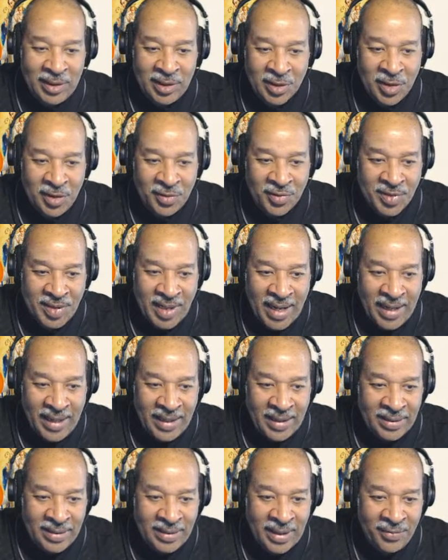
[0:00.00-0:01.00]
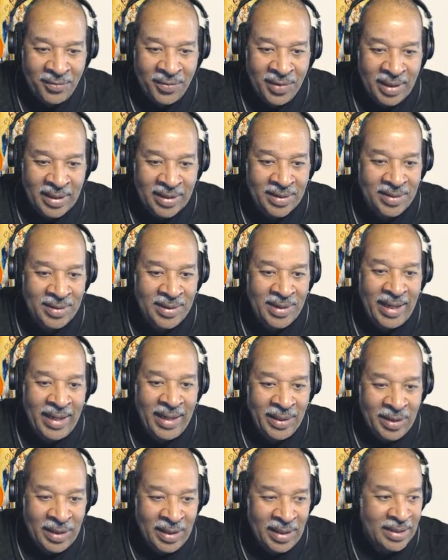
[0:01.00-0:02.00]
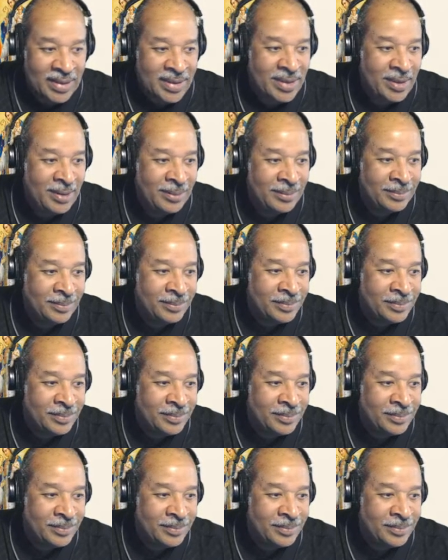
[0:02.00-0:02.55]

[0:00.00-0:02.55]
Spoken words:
of Scientific Atheism.